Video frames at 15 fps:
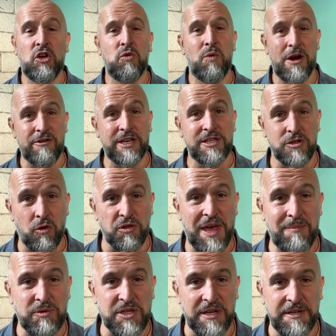Whereas
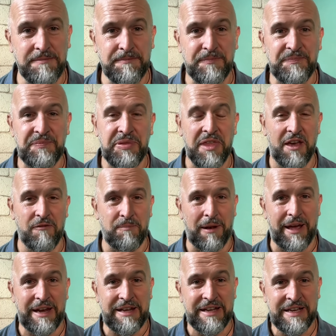Northampton have
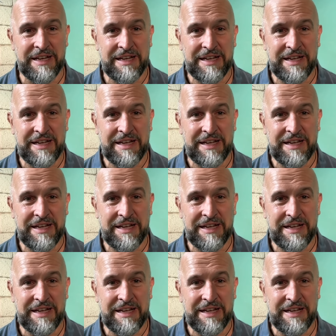played